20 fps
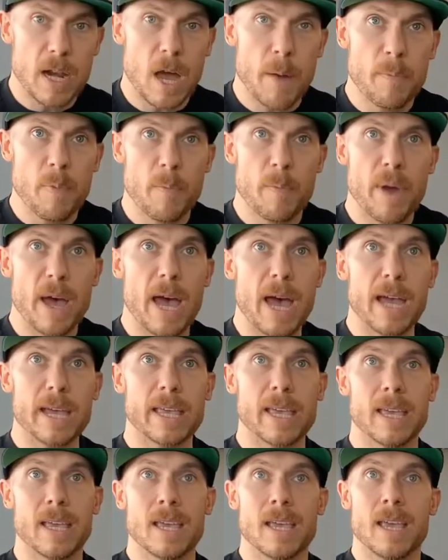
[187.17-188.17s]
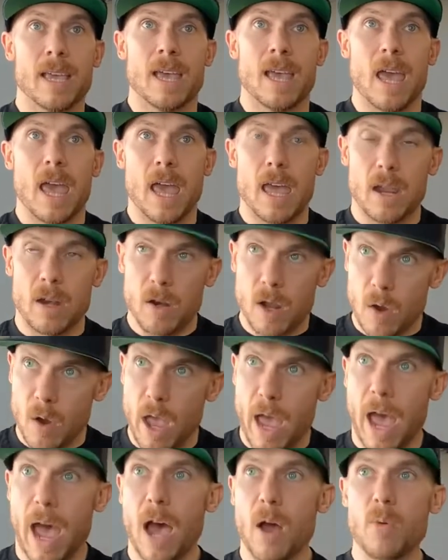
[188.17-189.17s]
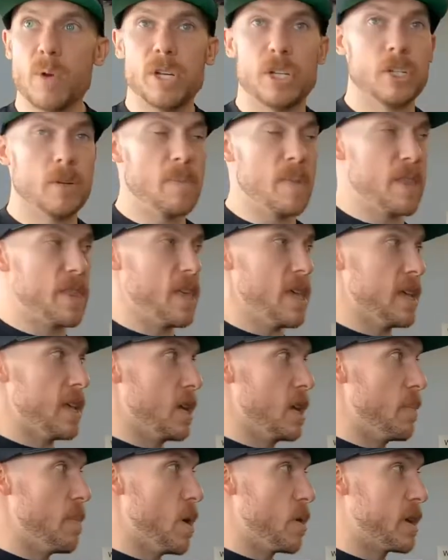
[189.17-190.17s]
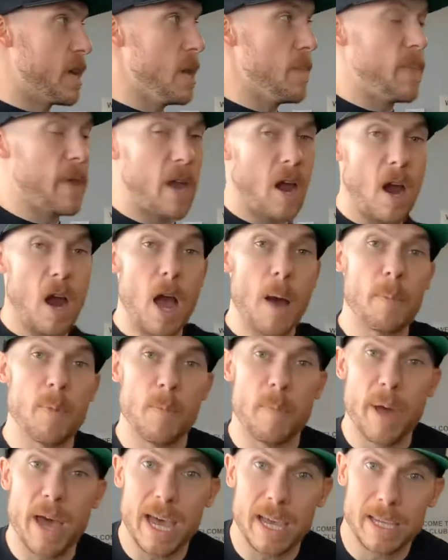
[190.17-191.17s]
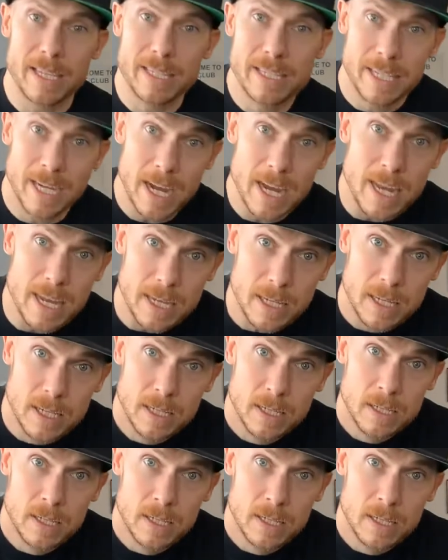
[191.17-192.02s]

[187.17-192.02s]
upper back, and how we should be thinking about keeping our upper back tight.